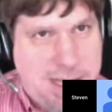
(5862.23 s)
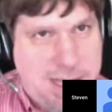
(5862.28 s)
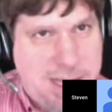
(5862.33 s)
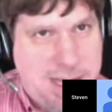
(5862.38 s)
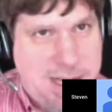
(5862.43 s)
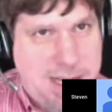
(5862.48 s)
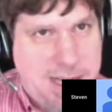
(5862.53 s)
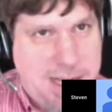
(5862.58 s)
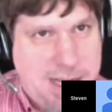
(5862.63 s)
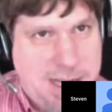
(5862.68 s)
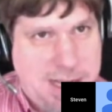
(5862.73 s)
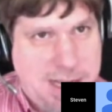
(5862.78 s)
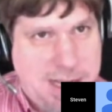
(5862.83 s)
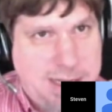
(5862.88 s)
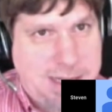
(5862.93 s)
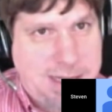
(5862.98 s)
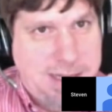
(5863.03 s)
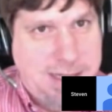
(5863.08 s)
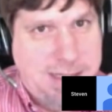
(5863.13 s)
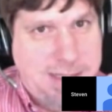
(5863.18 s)
Yeah,
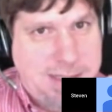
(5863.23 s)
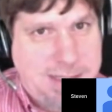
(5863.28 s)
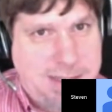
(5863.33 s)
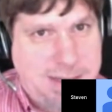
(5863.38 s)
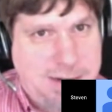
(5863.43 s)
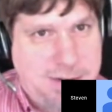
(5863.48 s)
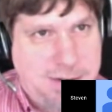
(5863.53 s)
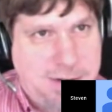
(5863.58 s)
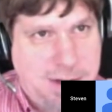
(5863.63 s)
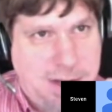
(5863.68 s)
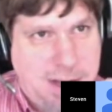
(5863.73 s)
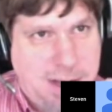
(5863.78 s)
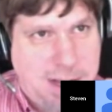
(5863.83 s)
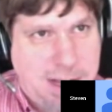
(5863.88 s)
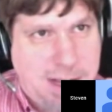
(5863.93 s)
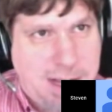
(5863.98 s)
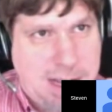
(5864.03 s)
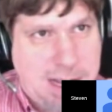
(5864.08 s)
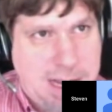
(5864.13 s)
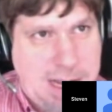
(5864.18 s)
so
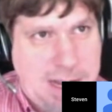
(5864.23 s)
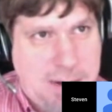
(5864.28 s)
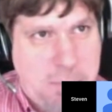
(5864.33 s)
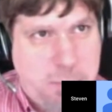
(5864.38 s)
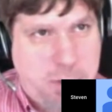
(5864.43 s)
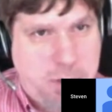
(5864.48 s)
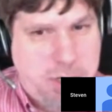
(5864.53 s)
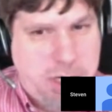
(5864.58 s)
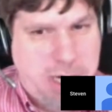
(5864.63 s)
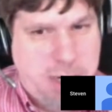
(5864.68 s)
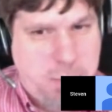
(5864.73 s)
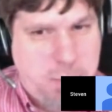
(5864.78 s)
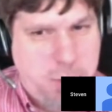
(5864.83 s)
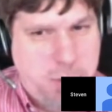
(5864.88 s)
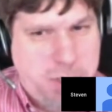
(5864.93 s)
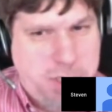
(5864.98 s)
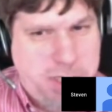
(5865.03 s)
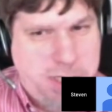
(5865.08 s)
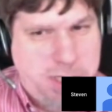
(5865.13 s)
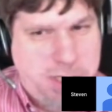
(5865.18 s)
I'm
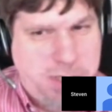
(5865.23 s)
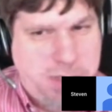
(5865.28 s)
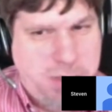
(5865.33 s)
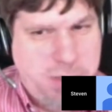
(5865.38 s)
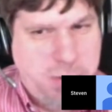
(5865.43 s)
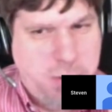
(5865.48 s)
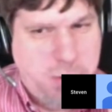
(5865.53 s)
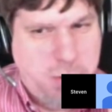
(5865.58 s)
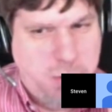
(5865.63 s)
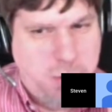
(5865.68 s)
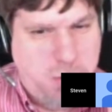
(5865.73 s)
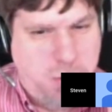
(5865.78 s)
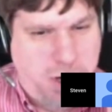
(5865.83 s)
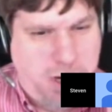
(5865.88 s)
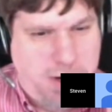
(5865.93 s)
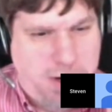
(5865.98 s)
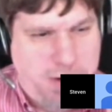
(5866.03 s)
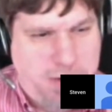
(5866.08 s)
going to